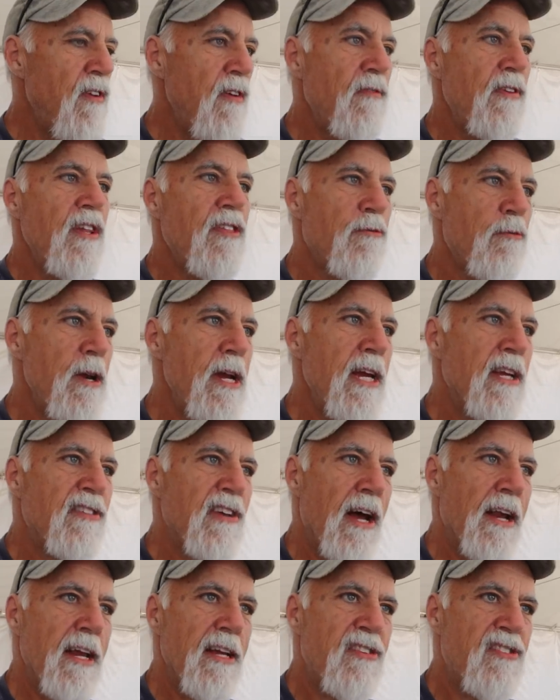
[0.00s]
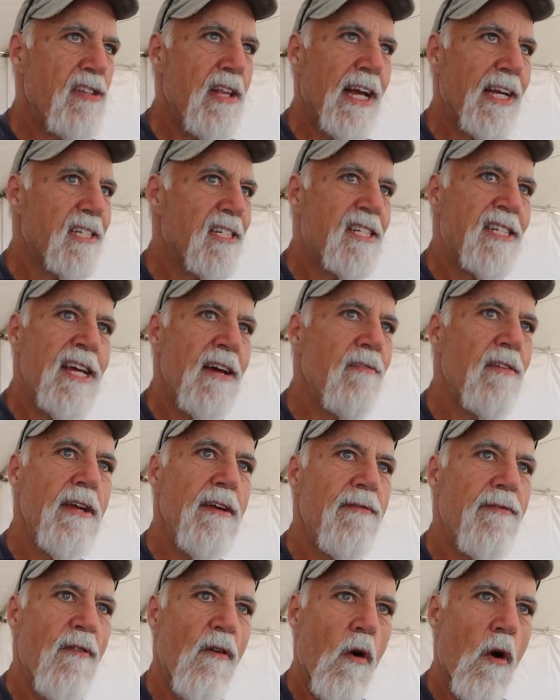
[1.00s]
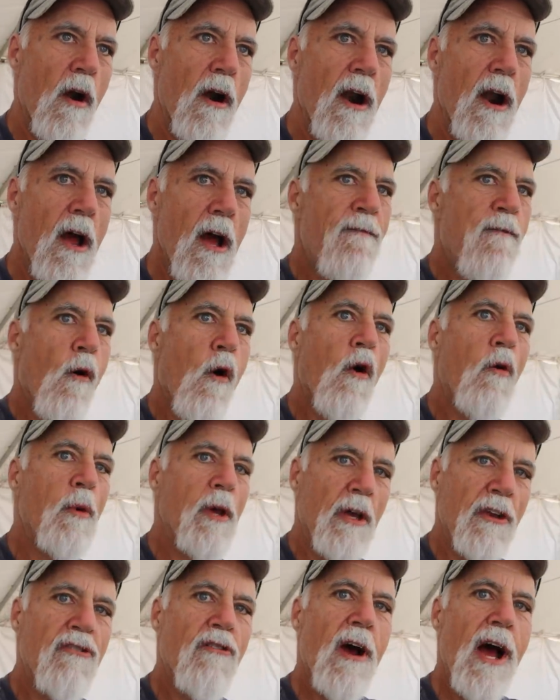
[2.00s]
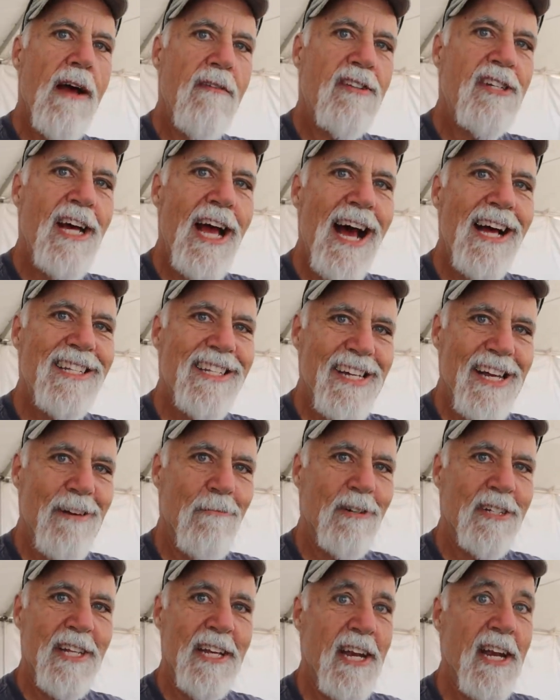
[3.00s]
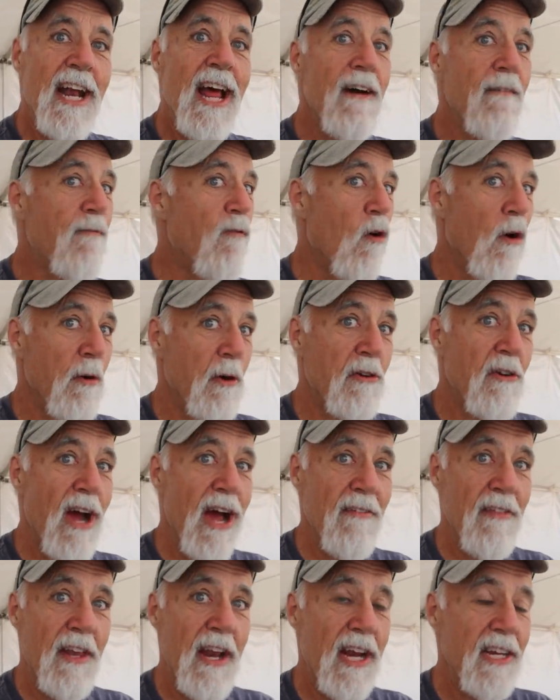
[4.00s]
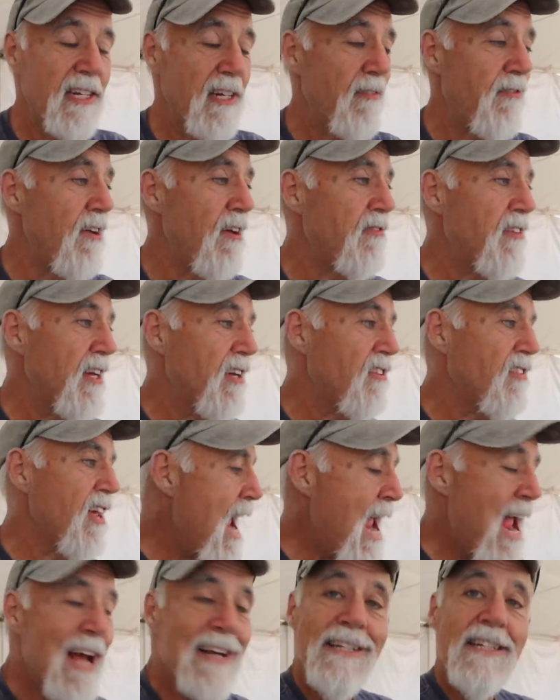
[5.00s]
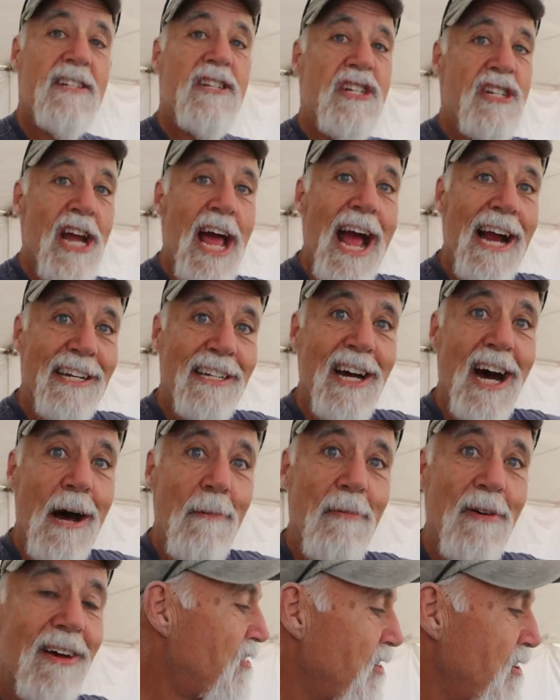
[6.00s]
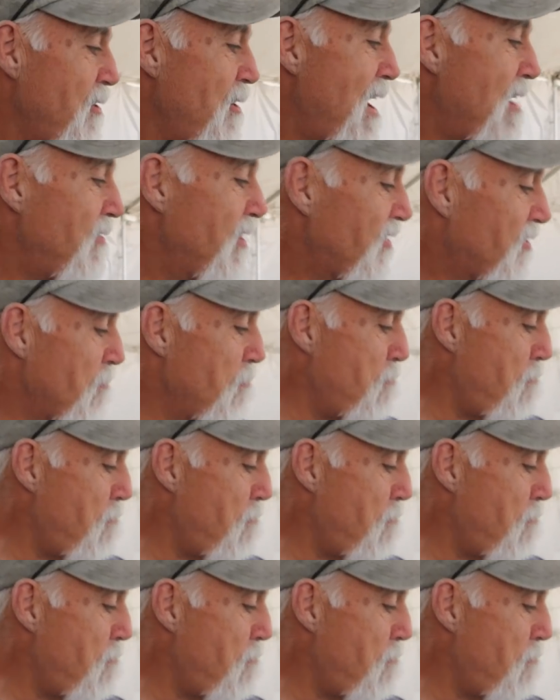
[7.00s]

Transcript: 53 is on a like a 74 four-wheel drive chassis. Uh -huh. didn't have four-wheel drive in the 1950s, and it's jacked up. So you have this